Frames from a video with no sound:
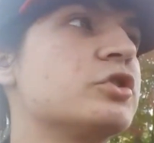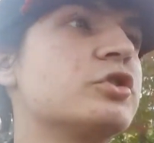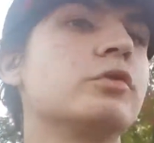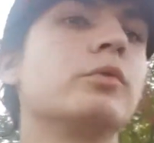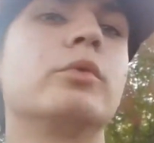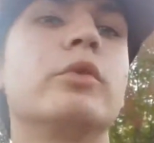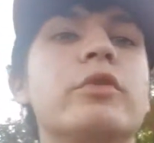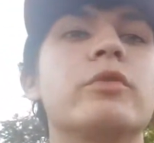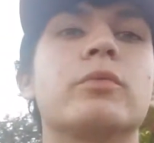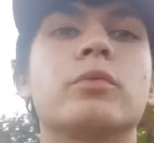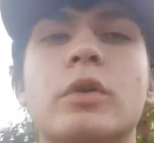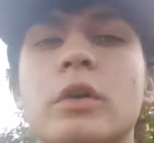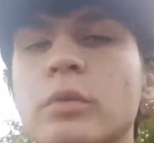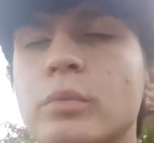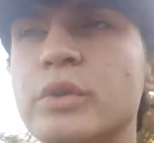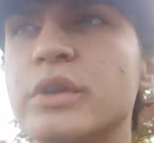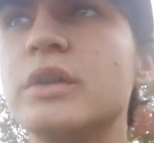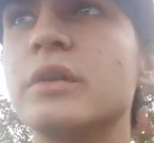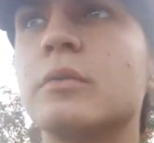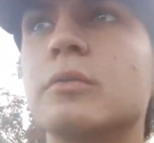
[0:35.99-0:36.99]
She was
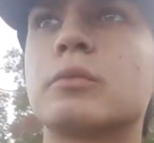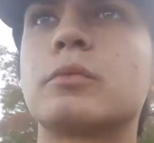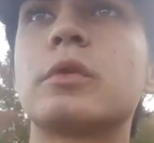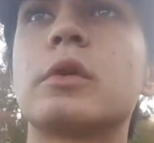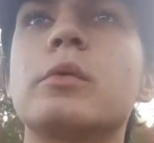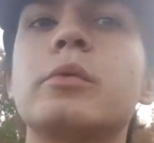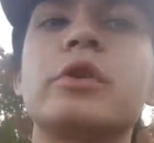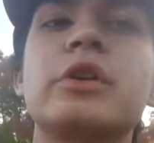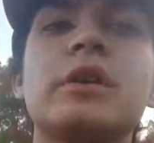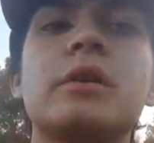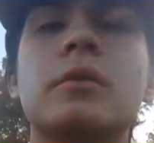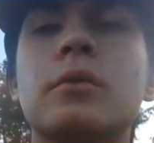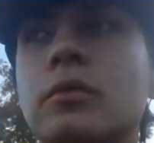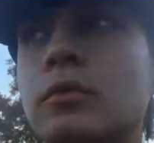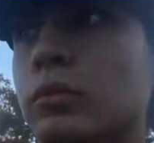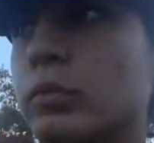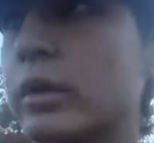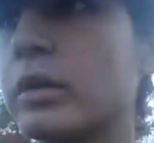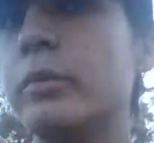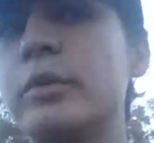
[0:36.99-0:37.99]
really, really,
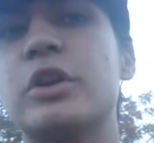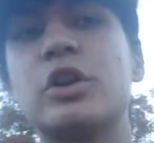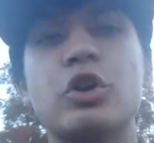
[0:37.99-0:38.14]
really